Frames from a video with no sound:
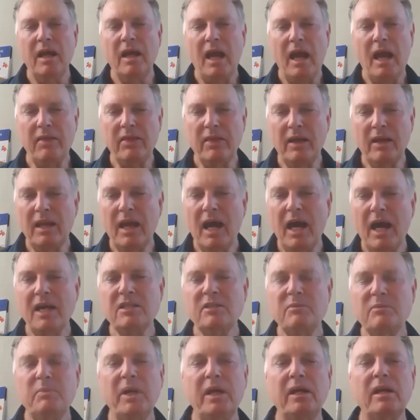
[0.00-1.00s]
At the
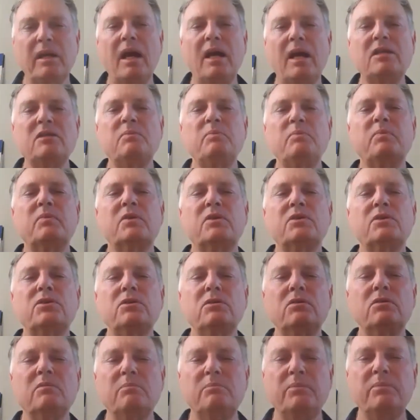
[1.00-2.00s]
last bit, as
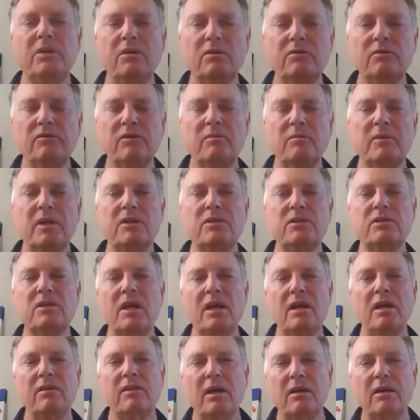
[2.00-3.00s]
children build from this,
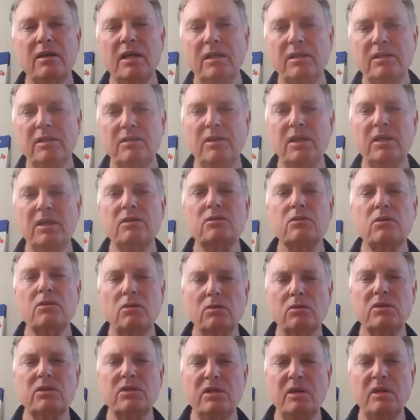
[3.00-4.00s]
they'll get to things
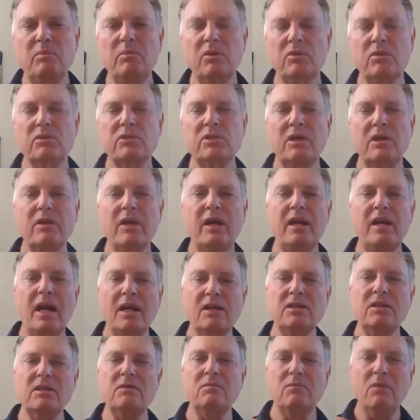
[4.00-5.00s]
called symbols. So they'd
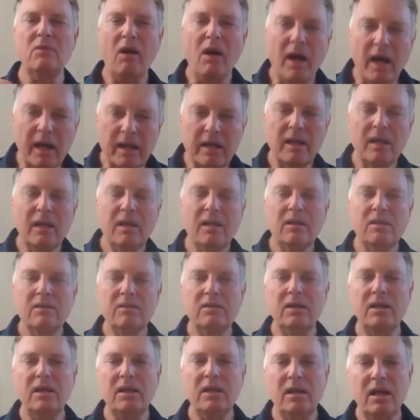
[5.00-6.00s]
actually write
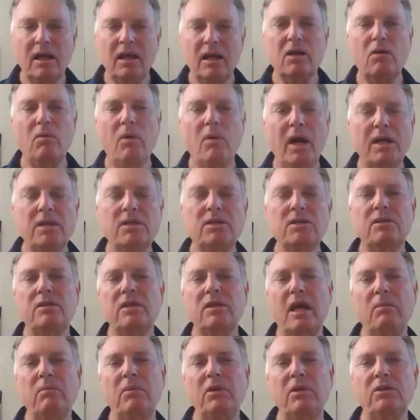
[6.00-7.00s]
the equation
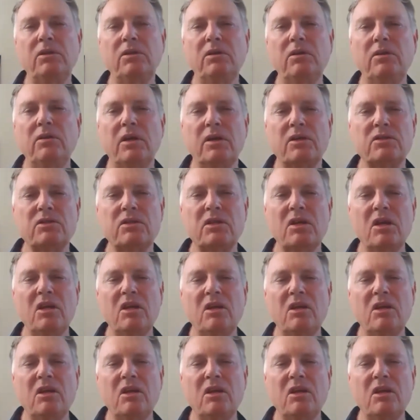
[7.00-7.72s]
that would do this.